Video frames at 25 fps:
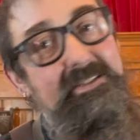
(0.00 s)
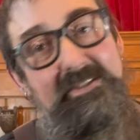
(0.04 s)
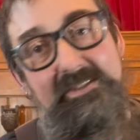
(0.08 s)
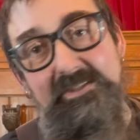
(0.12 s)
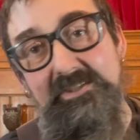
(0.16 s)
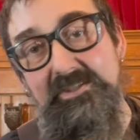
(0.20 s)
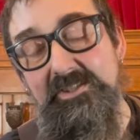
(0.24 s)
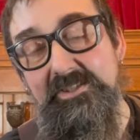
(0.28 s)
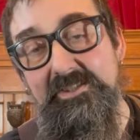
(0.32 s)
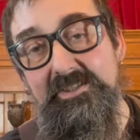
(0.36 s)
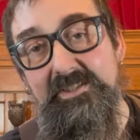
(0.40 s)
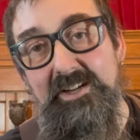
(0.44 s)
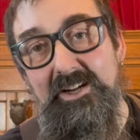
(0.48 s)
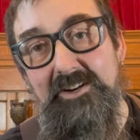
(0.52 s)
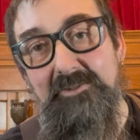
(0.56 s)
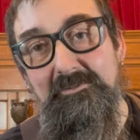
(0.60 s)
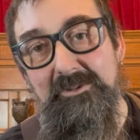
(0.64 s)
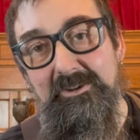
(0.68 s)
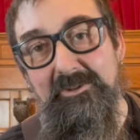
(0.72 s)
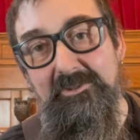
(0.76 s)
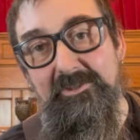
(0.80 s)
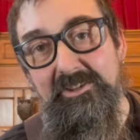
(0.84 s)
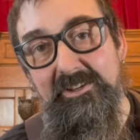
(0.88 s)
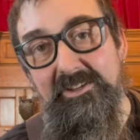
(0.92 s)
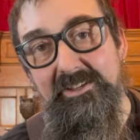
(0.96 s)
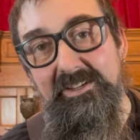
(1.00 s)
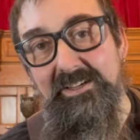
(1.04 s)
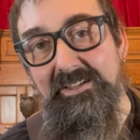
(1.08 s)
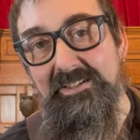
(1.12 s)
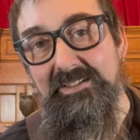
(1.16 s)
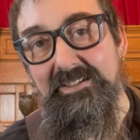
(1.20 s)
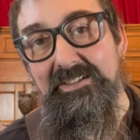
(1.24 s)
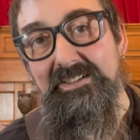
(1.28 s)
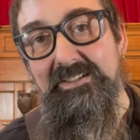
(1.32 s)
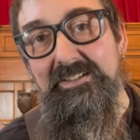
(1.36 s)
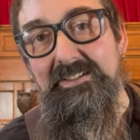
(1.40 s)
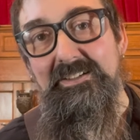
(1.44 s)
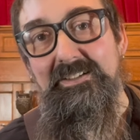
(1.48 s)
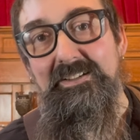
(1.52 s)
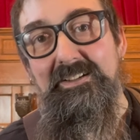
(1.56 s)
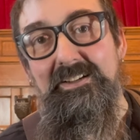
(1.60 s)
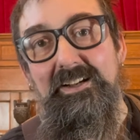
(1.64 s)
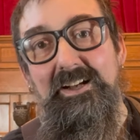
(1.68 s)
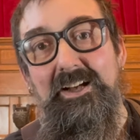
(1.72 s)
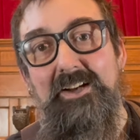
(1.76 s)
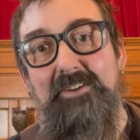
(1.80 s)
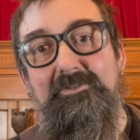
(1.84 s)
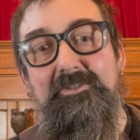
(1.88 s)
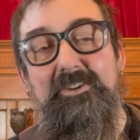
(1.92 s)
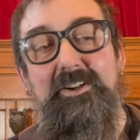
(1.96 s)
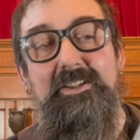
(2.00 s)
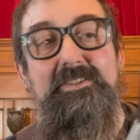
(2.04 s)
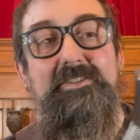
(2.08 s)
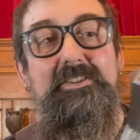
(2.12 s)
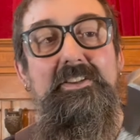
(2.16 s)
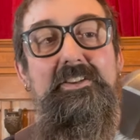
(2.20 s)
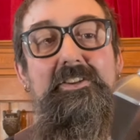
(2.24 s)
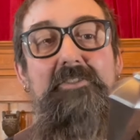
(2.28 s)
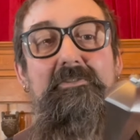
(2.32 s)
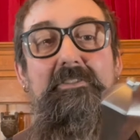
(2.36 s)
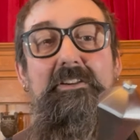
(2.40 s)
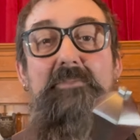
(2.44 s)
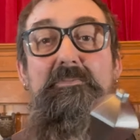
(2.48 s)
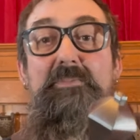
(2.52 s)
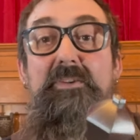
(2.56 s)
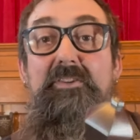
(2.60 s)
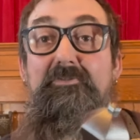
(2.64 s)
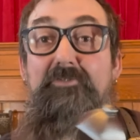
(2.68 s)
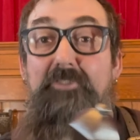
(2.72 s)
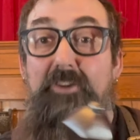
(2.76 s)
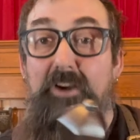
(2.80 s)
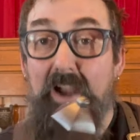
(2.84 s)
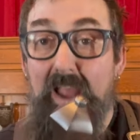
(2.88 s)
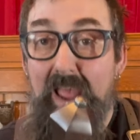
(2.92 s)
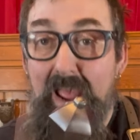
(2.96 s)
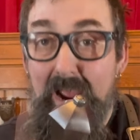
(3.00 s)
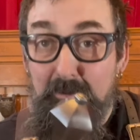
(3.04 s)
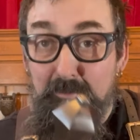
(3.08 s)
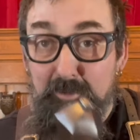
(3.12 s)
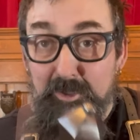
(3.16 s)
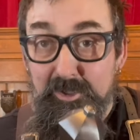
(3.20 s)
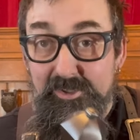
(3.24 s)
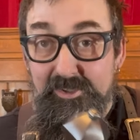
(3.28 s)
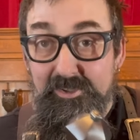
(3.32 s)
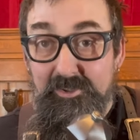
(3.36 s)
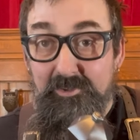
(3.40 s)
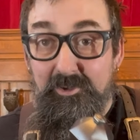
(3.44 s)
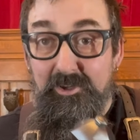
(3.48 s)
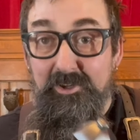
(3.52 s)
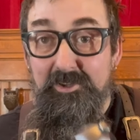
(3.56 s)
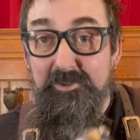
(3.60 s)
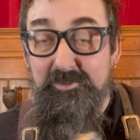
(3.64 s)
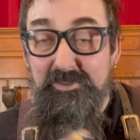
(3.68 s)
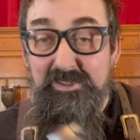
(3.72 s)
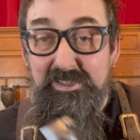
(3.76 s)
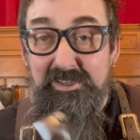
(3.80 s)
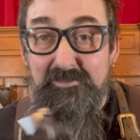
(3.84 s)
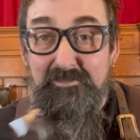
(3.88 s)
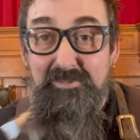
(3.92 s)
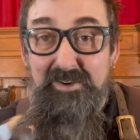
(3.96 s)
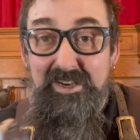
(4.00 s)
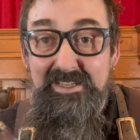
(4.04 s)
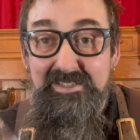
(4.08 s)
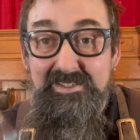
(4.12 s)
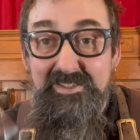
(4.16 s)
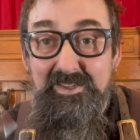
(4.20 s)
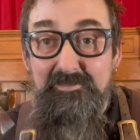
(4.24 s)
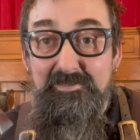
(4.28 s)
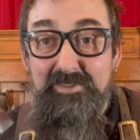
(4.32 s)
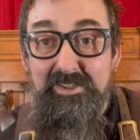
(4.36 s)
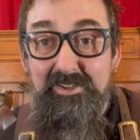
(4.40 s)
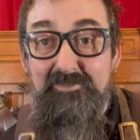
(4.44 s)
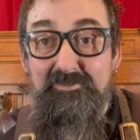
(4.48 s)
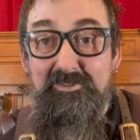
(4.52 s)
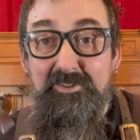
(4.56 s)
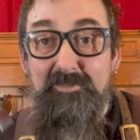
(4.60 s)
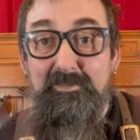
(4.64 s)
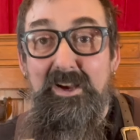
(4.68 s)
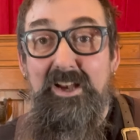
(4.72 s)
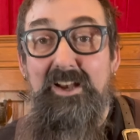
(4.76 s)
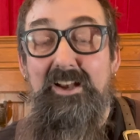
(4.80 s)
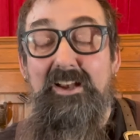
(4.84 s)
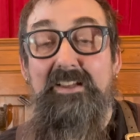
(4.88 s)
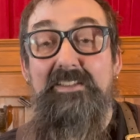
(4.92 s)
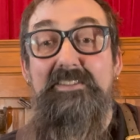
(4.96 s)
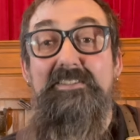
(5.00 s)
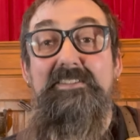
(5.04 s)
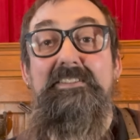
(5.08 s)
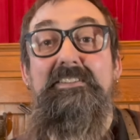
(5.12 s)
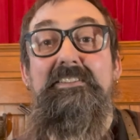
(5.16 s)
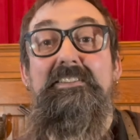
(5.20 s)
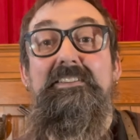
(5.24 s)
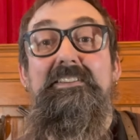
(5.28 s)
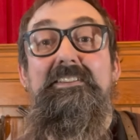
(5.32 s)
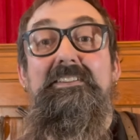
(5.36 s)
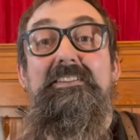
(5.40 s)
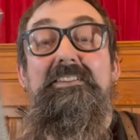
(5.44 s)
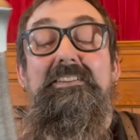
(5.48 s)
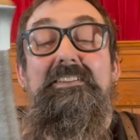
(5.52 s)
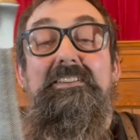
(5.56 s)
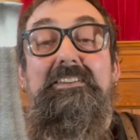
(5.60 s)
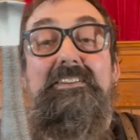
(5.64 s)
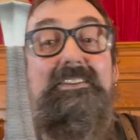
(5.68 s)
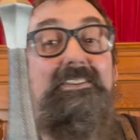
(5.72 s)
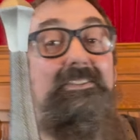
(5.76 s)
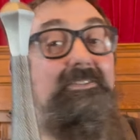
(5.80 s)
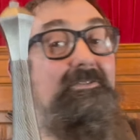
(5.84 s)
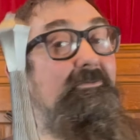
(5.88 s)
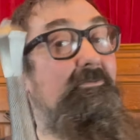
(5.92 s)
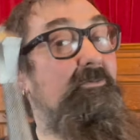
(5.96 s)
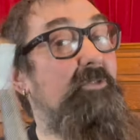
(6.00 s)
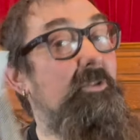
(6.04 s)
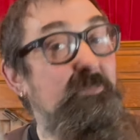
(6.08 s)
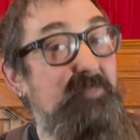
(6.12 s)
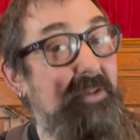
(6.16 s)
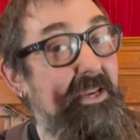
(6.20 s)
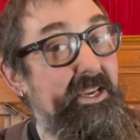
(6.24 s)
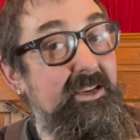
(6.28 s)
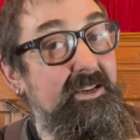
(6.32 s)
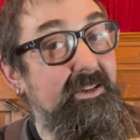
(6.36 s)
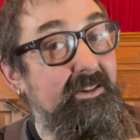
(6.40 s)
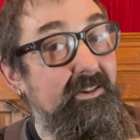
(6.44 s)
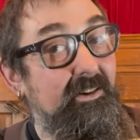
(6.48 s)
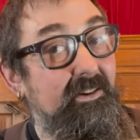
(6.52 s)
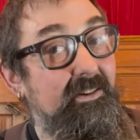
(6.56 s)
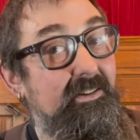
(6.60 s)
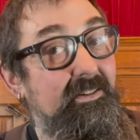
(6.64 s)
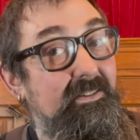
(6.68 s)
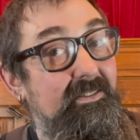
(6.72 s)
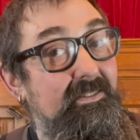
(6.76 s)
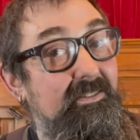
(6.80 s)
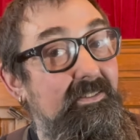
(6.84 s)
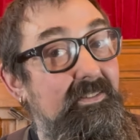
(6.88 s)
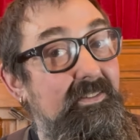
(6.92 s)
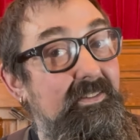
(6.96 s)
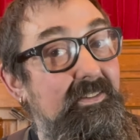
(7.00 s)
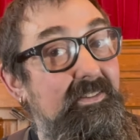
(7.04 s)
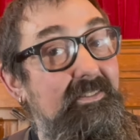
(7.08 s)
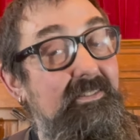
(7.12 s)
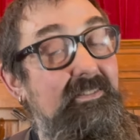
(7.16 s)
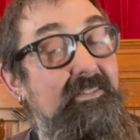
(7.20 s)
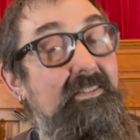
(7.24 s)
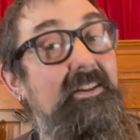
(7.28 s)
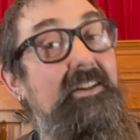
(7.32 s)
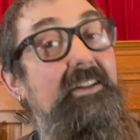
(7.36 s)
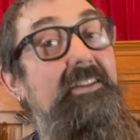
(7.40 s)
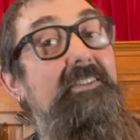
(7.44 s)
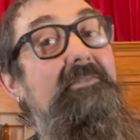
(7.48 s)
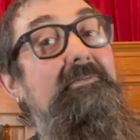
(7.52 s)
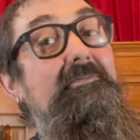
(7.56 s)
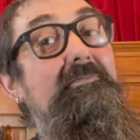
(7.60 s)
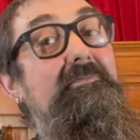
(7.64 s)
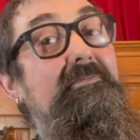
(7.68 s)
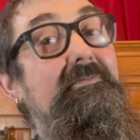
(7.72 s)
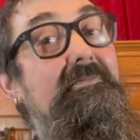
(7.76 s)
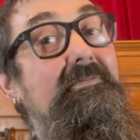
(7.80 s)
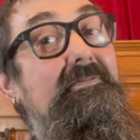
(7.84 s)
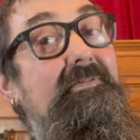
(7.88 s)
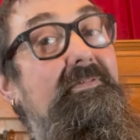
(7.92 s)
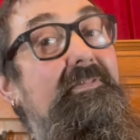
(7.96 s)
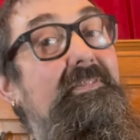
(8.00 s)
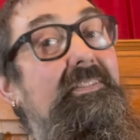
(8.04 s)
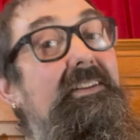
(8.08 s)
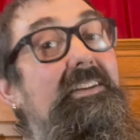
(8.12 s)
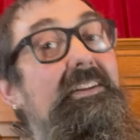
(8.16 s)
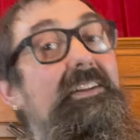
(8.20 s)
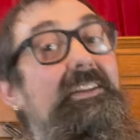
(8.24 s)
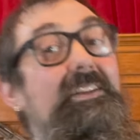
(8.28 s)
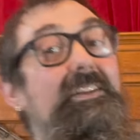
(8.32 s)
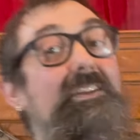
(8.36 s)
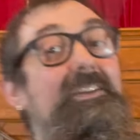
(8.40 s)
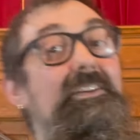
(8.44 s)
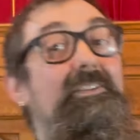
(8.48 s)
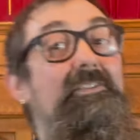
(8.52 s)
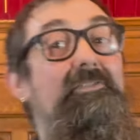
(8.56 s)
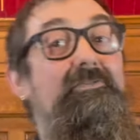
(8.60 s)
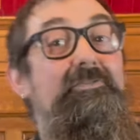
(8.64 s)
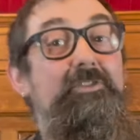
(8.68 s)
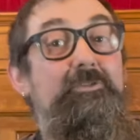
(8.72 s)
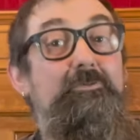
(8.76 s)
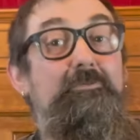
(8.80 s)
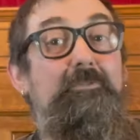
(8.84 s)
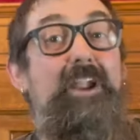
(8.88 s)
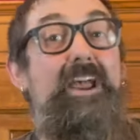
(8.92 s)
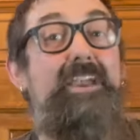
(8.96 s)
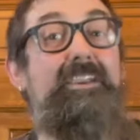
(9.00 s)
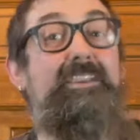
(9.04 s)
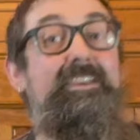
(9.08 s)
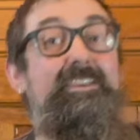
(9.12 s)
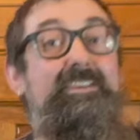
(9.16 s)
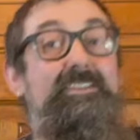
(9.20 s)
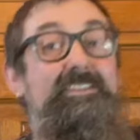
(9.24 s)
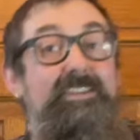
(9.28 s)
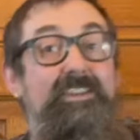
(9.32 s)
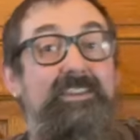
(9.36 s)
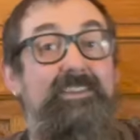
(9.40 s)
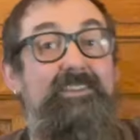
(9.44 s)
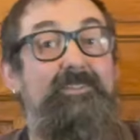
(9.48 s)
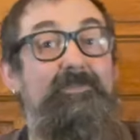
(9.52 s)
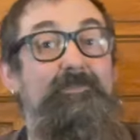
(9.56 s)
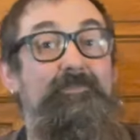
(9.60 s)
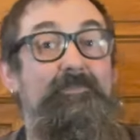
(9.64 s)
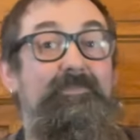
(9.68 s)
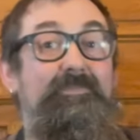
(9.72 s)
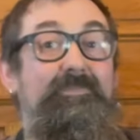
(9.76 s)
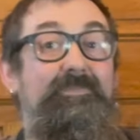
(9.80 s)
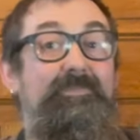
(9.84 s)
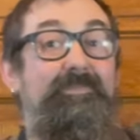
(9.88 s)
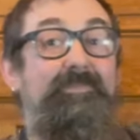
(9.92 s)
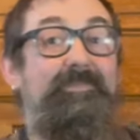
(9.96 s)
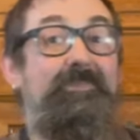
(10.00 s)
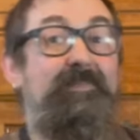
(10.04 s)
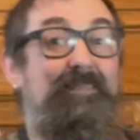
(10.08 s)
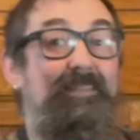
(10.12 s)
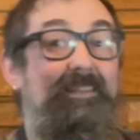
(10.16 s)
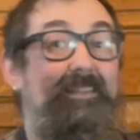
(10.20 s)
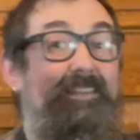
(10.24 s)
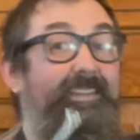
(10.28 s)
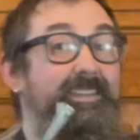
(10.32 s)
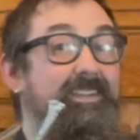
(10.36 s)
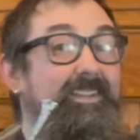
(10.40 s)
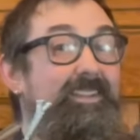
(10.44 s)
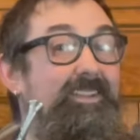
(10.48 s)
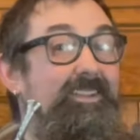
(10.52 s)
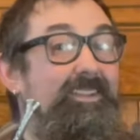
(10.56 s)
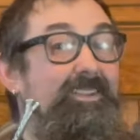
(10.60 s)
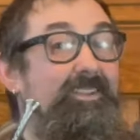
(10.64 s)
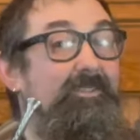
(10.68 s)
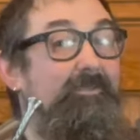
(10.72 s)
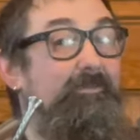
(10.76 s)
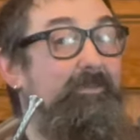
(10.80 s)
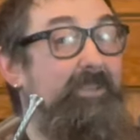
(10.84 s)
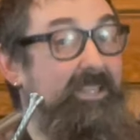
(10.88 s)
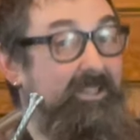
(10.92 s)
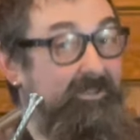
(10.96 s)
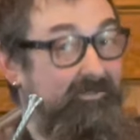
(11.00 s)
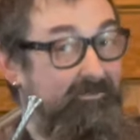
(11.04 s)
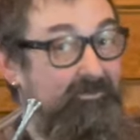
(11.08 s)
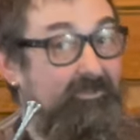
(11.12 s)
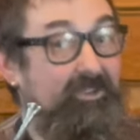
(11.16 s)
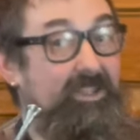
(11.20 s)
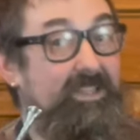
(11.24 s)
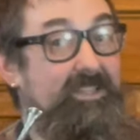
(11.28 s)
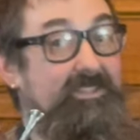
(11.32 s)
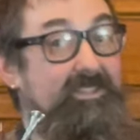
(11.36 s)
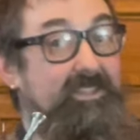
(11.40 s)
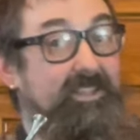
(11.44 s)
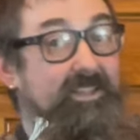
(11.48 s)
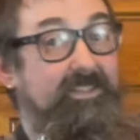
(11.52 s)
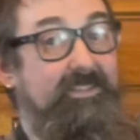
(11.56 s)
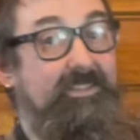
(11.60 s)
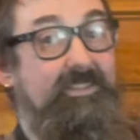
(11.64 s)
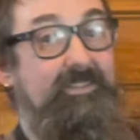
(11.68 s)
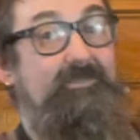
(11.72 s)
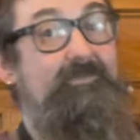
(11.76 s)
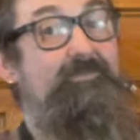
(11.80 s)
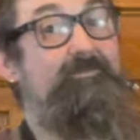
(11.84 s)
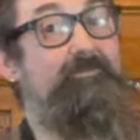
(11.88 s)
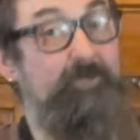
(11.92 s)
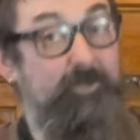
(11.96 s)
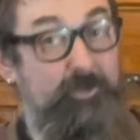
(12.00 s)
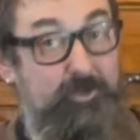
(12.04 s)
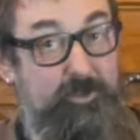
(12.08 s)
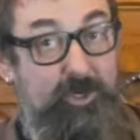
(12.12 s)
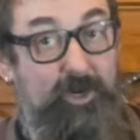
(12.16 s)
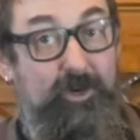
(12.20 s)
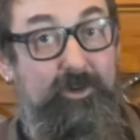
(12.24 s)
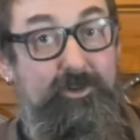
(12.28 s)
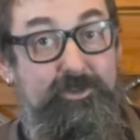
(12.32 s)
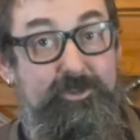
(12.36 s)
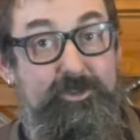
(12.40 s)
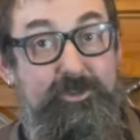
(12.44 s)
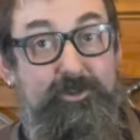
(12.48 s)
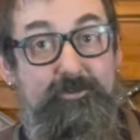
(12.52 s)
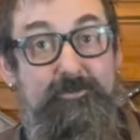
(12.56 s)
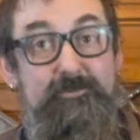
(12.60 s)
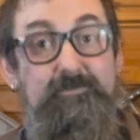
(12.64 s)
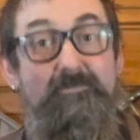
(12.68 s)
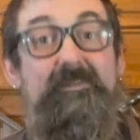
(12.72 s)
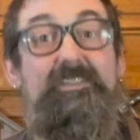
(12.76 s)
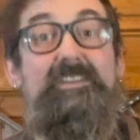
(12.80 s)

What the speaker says: It's just not worth it for us to do it. But for our swords, when you buy something from us, we'll be here, right? If you wreck it, we can fix it. We'll charge you.